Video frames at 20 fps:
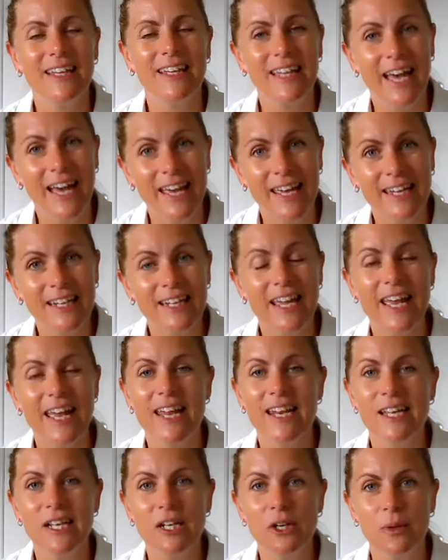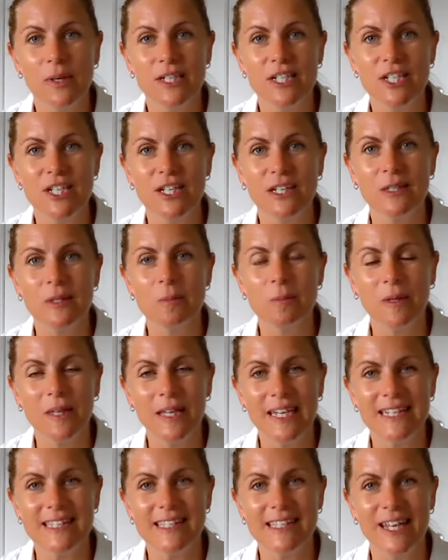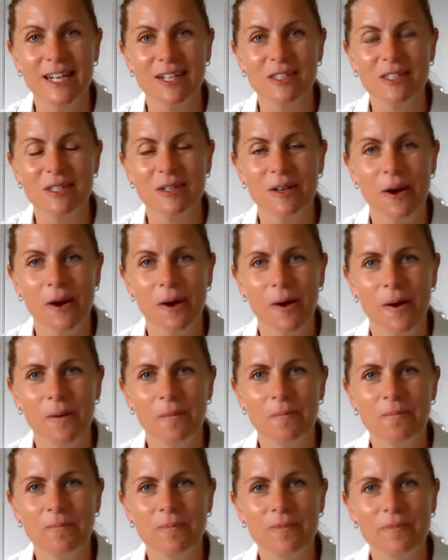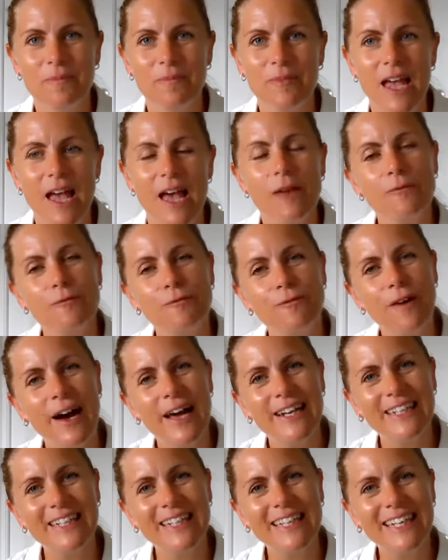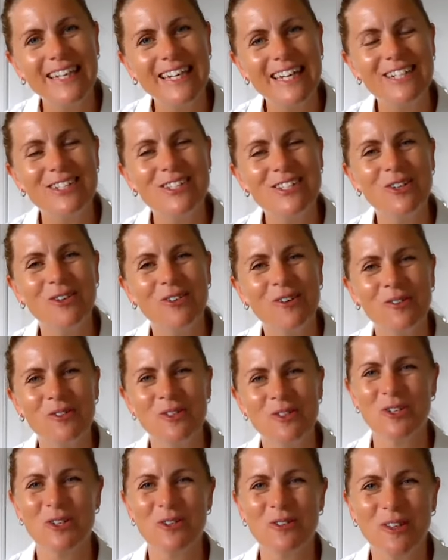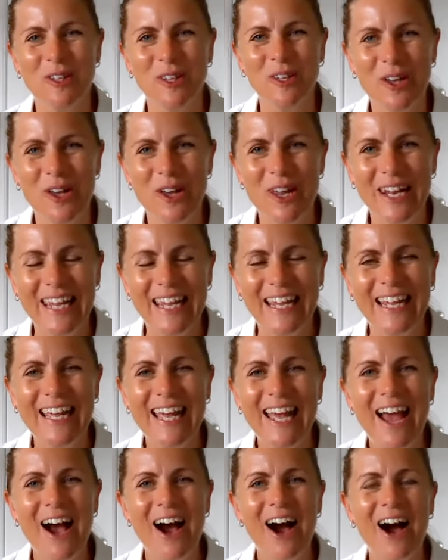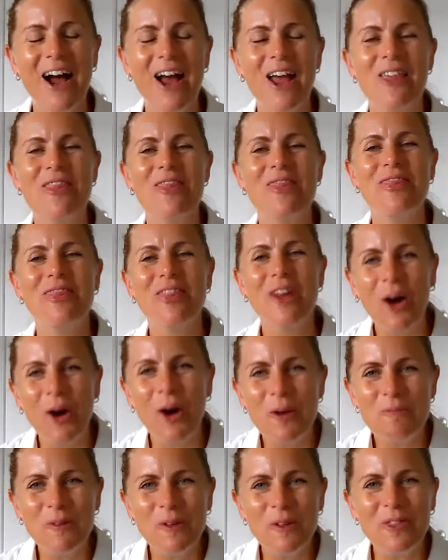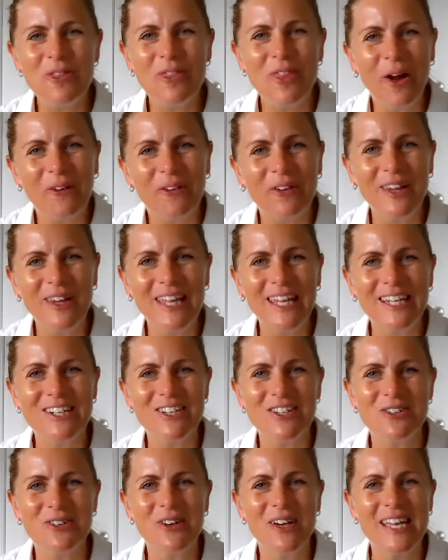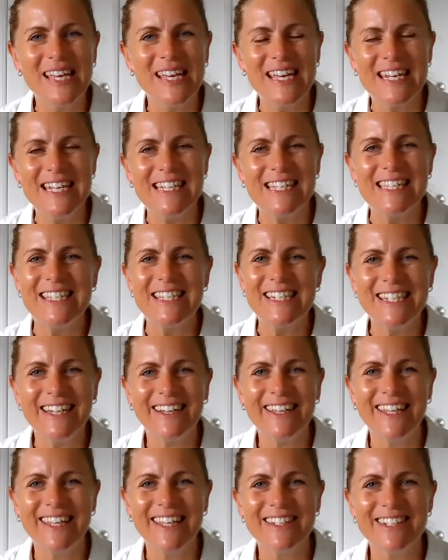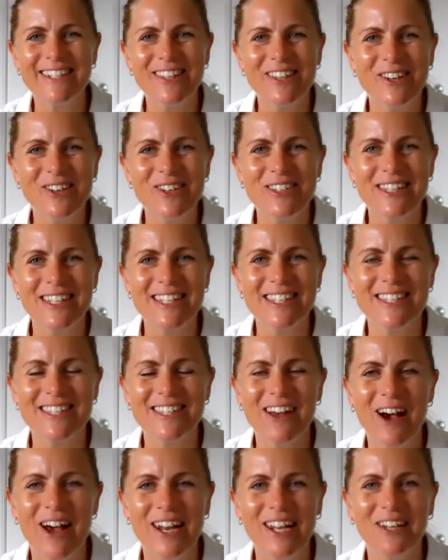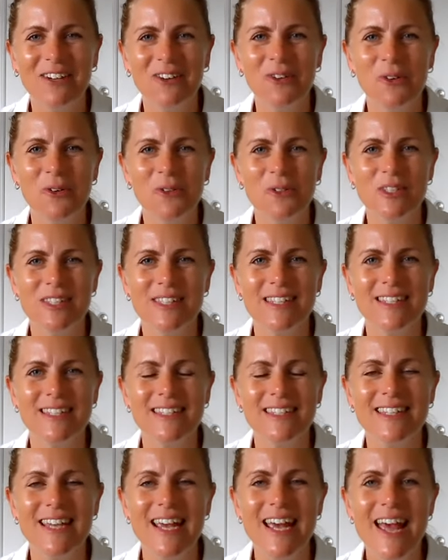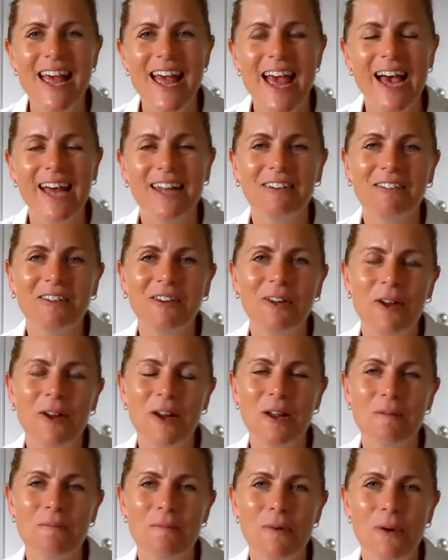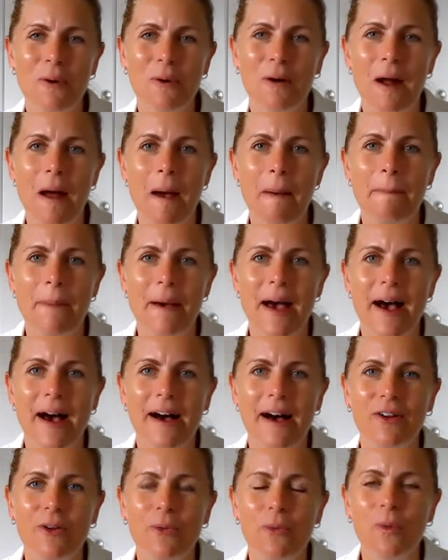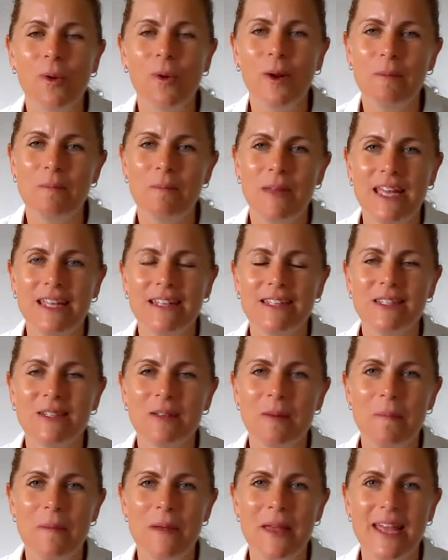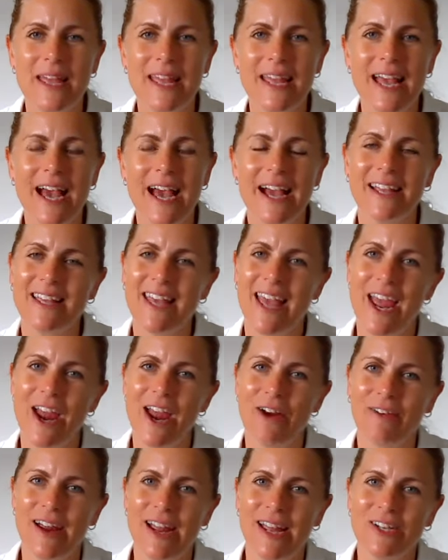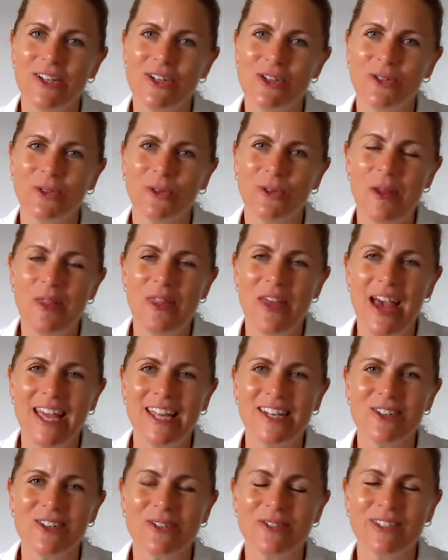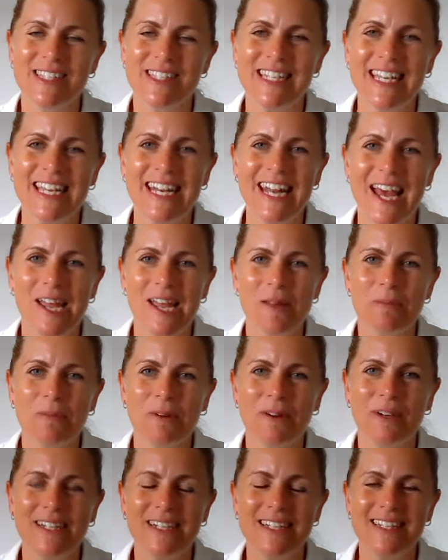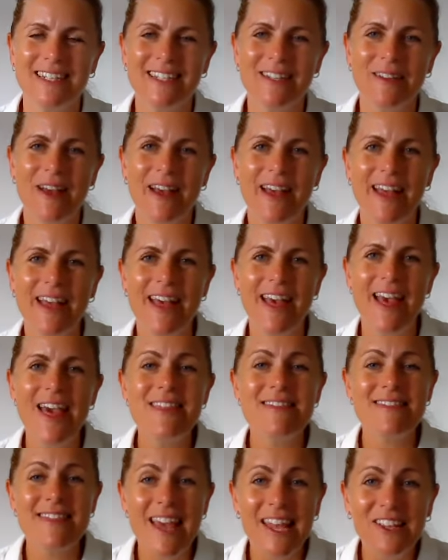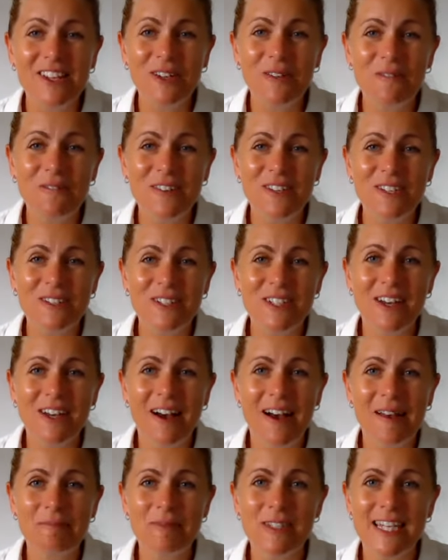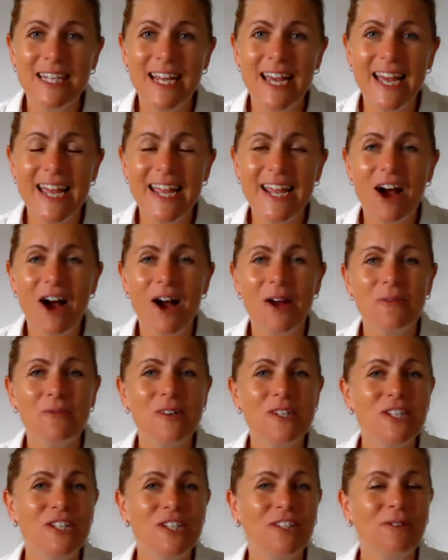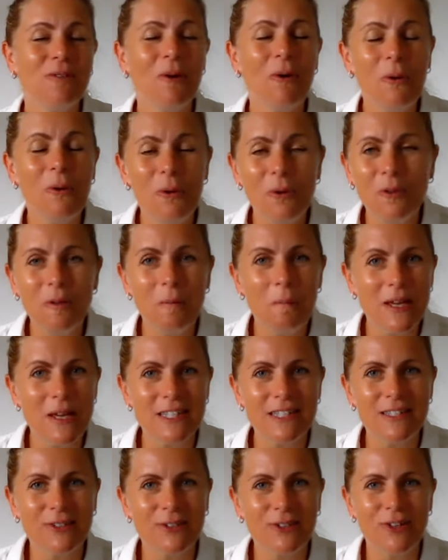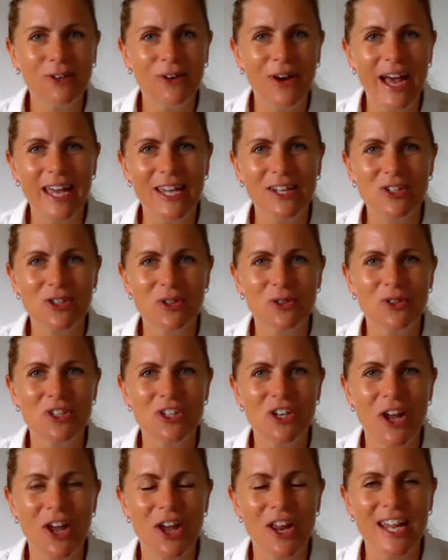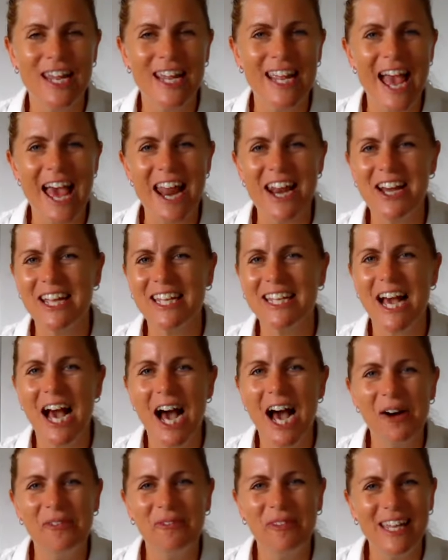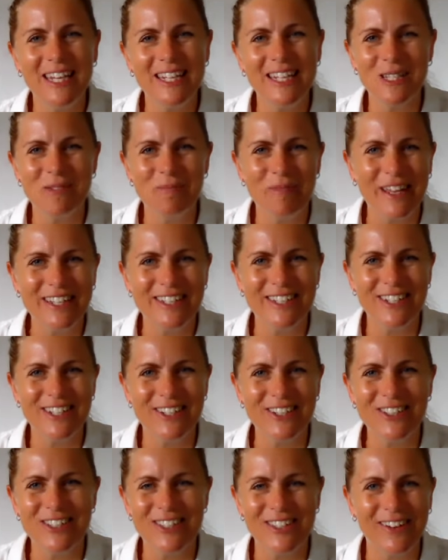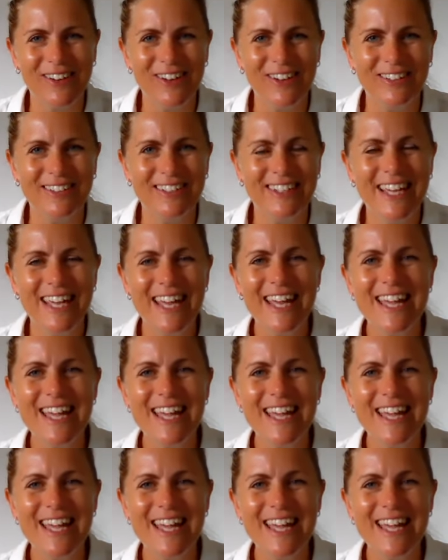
Again, any questions, please let us know. And finally, it's your Altura Learning. I hope you thoroughly enjoy getting stuck into those exciting courses and learning more about what it means to be a care angel with angels in aprons. Thank you for your time today. I wish you all the best on your angel journey, and I can't wait to speak to you soon.